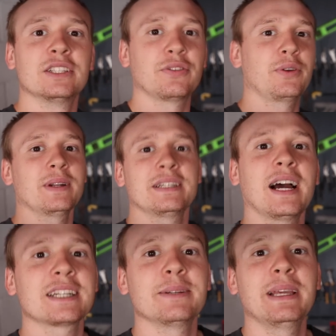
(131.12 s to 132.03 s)
So if you want to
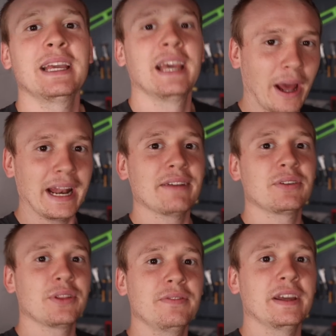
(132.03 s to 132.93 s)
talk to me right
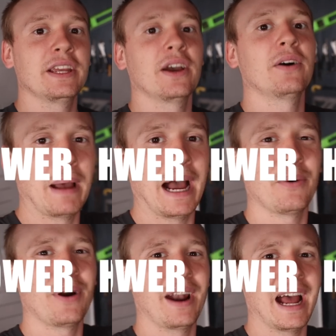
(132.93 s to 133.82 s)
after the video,
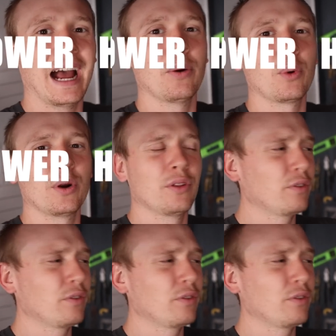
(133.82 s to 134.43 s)
power hour,